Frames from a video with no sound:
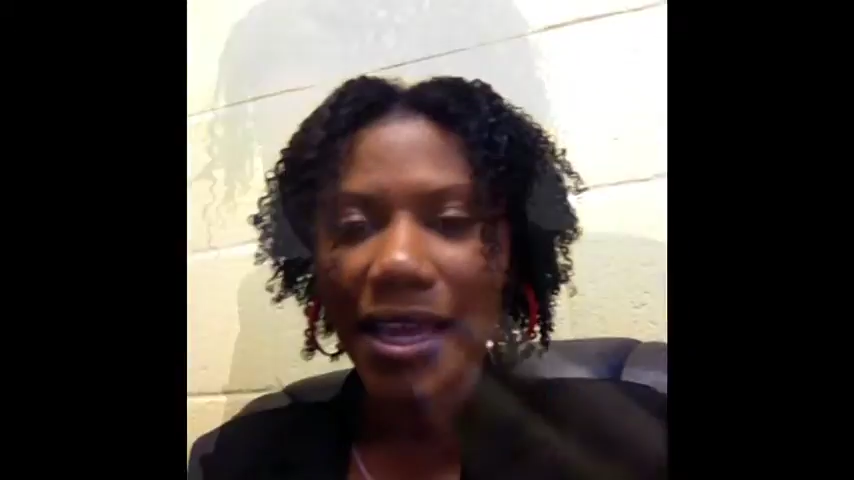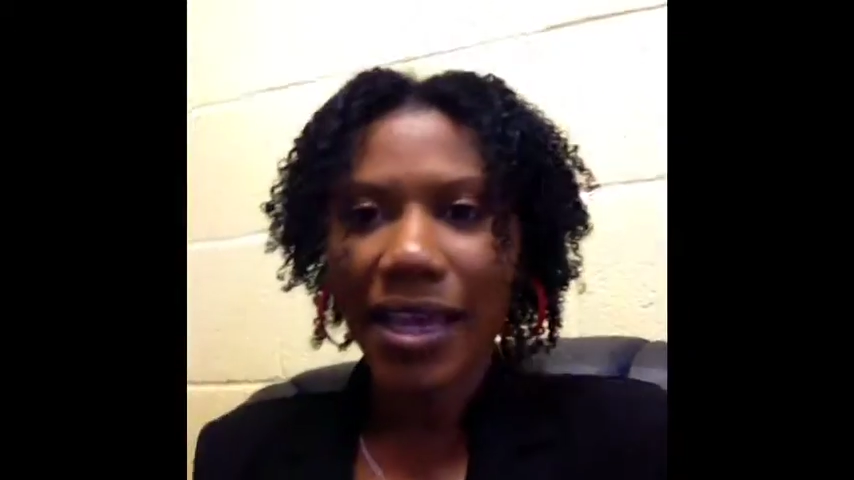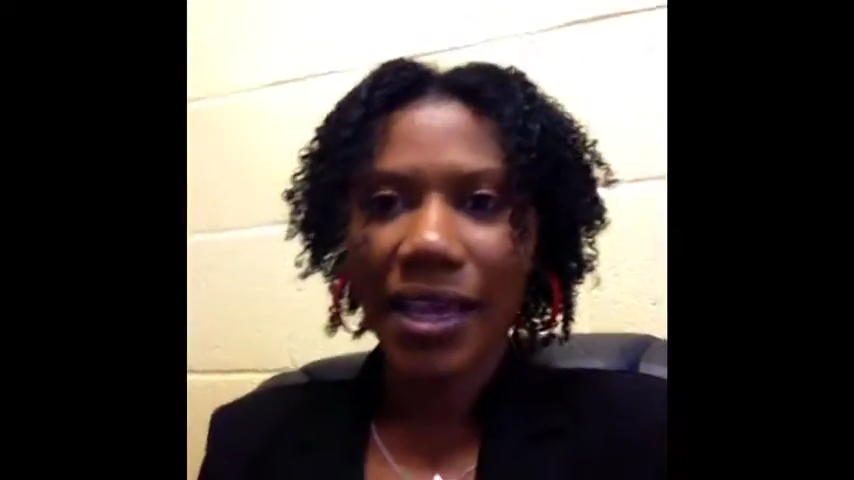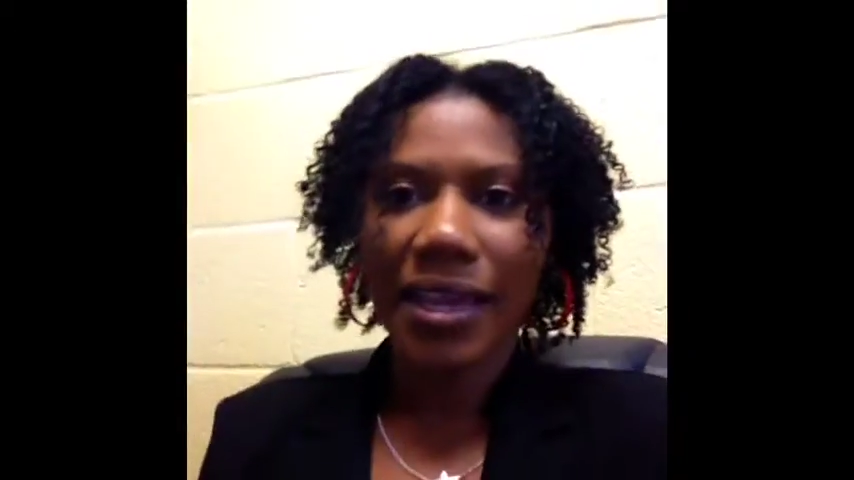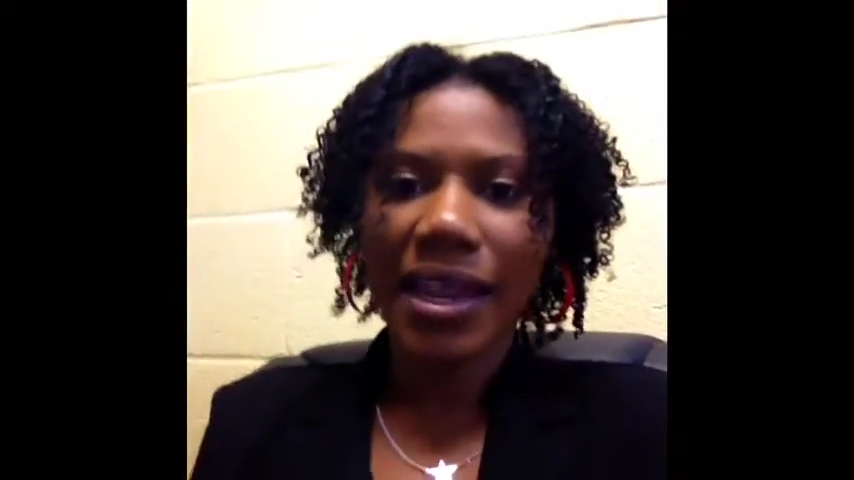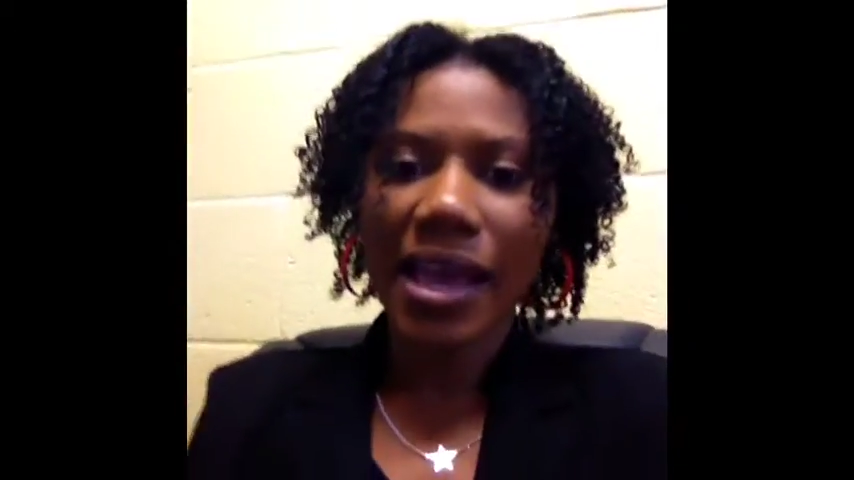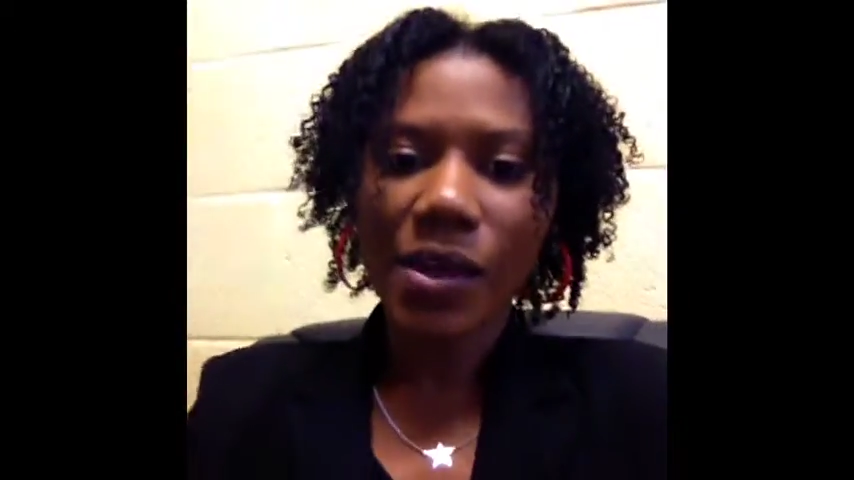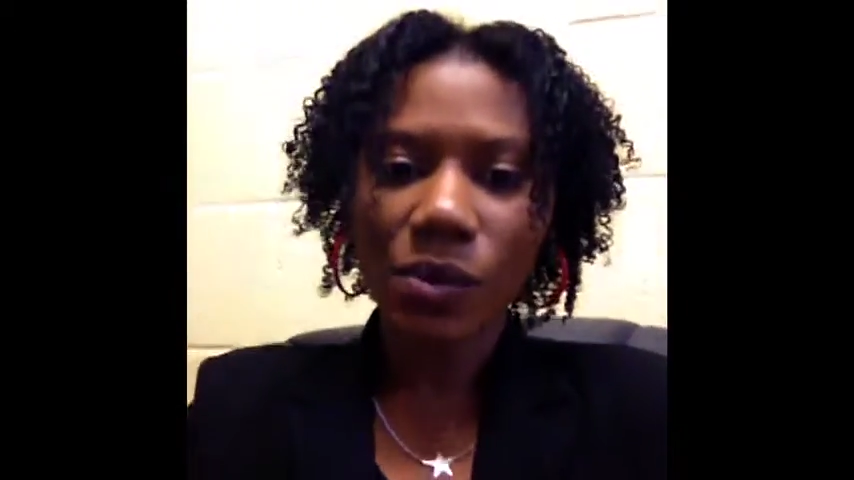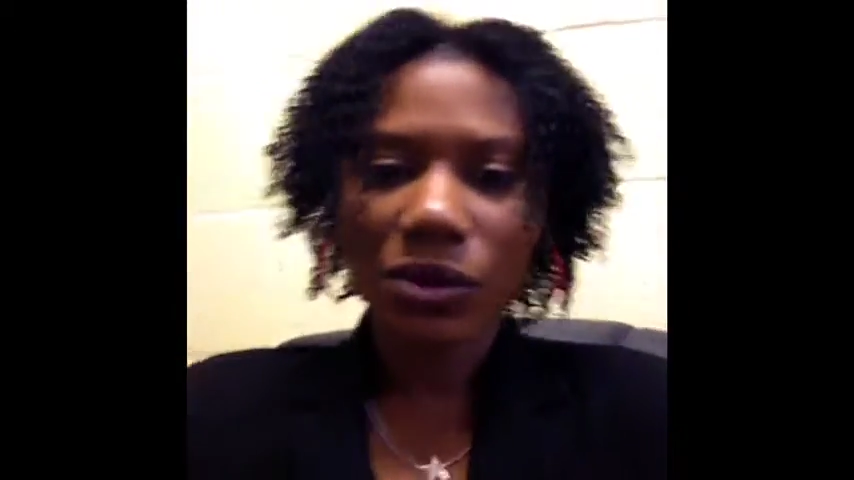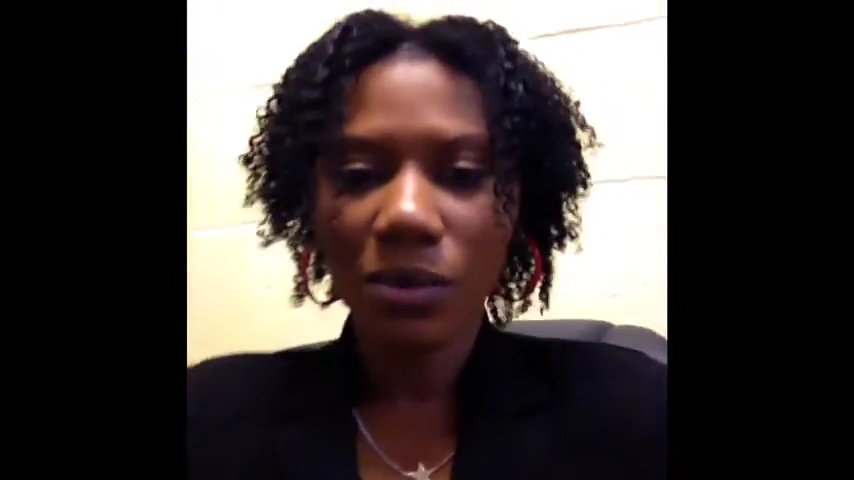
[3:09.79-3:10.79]
And
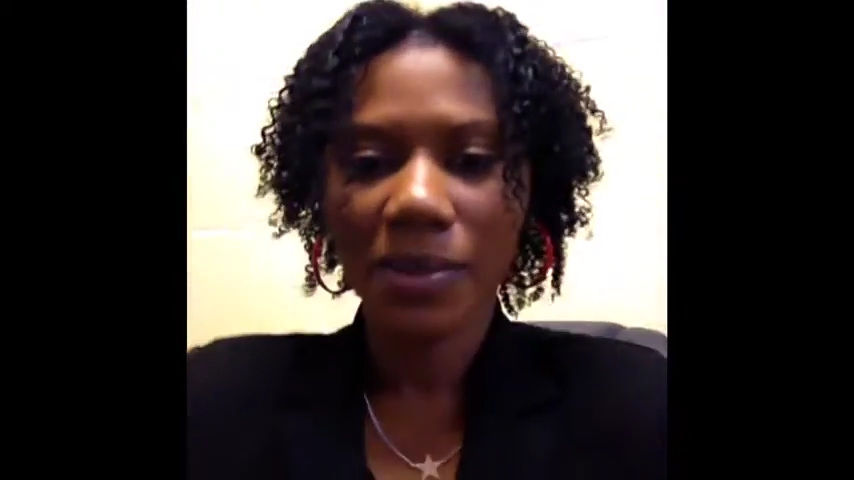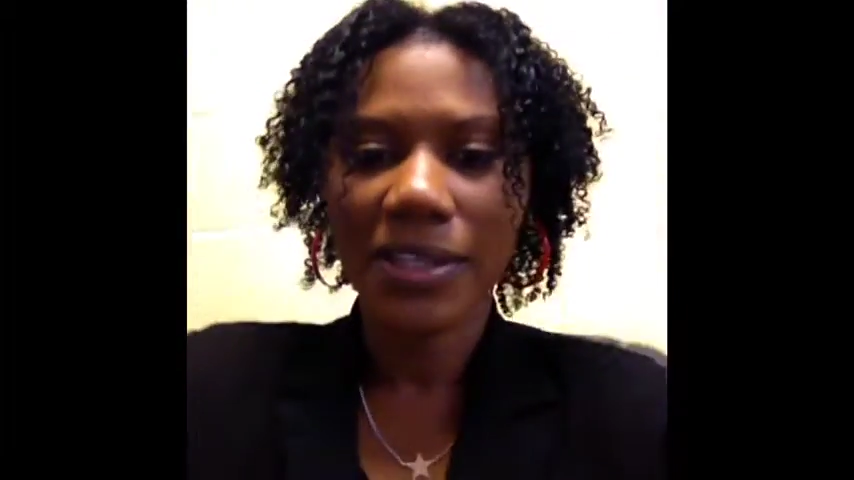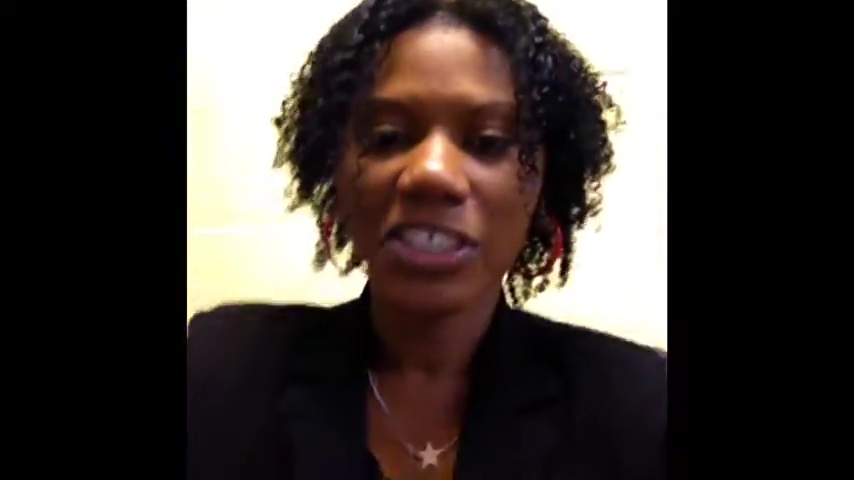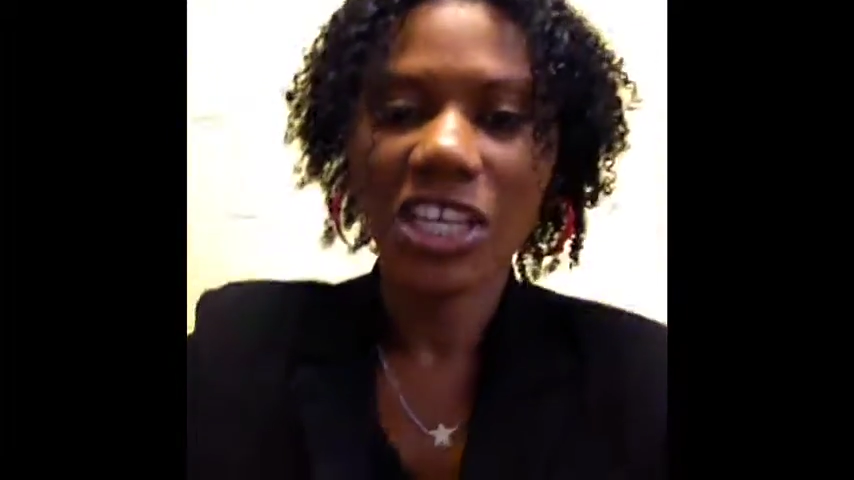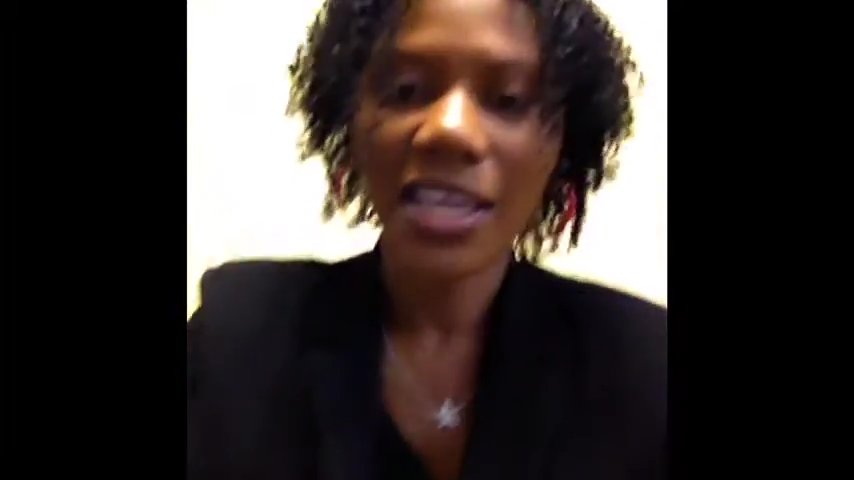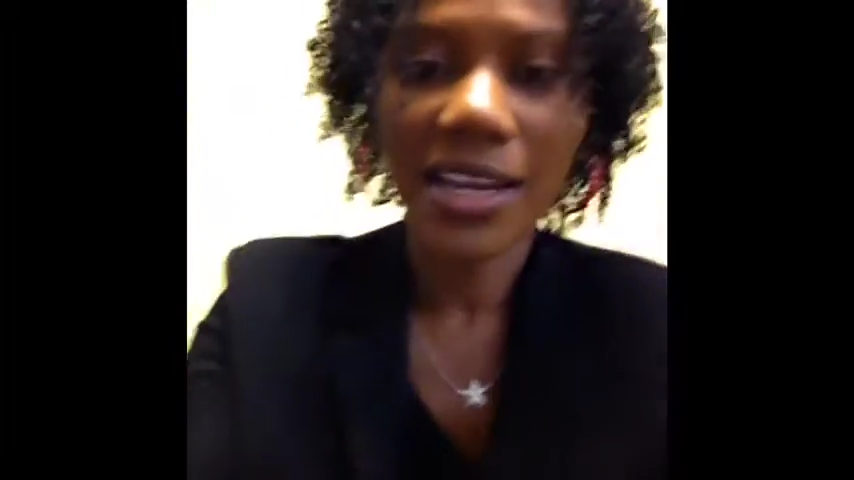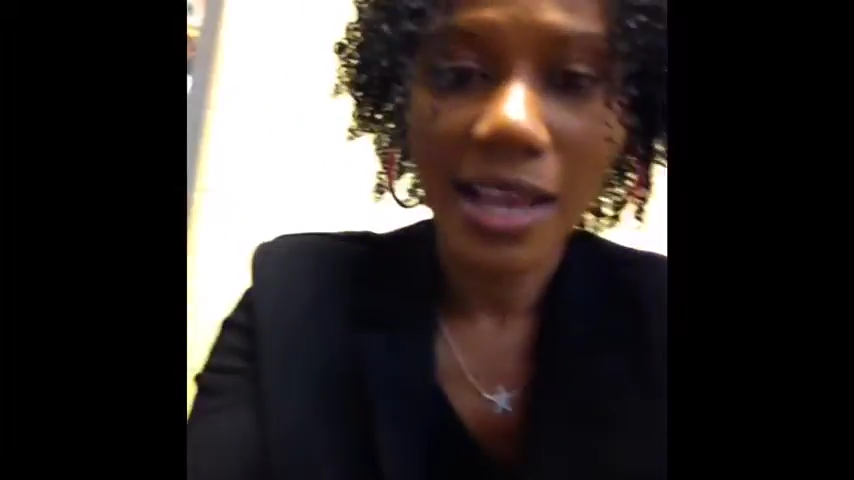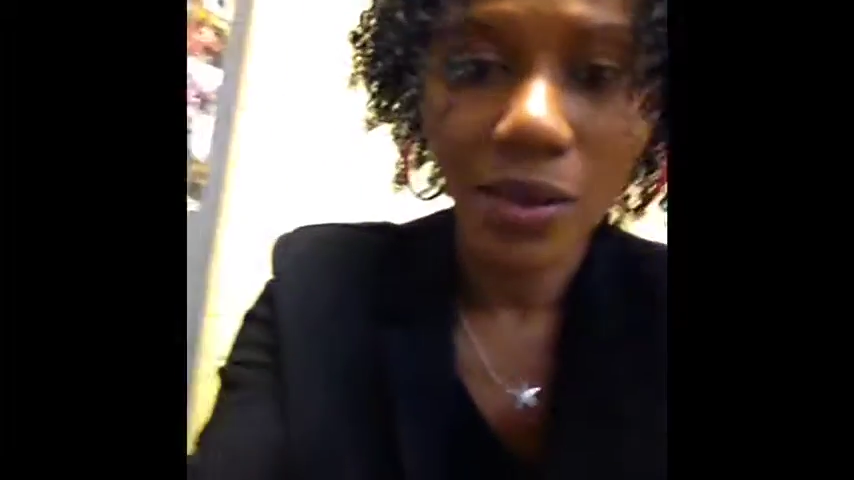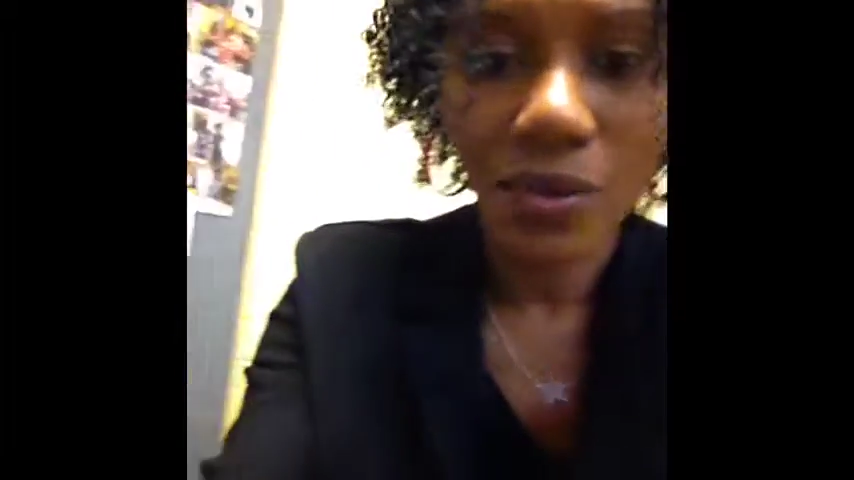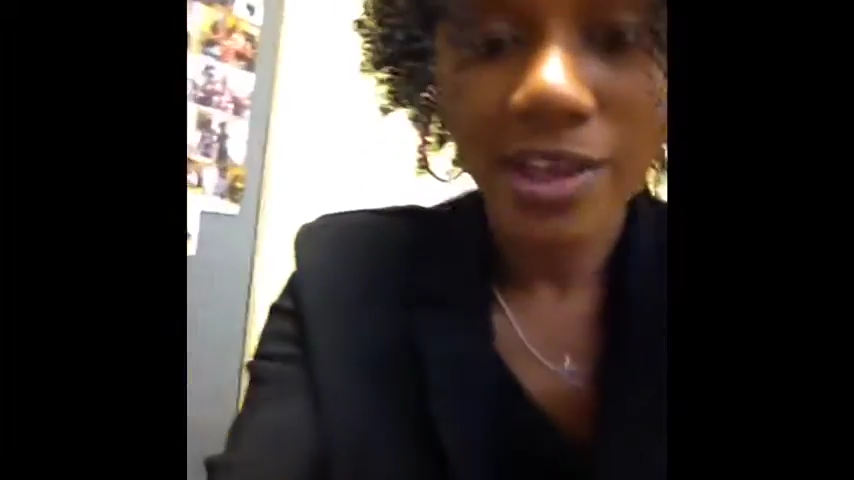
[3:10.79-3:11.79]
I will be checking out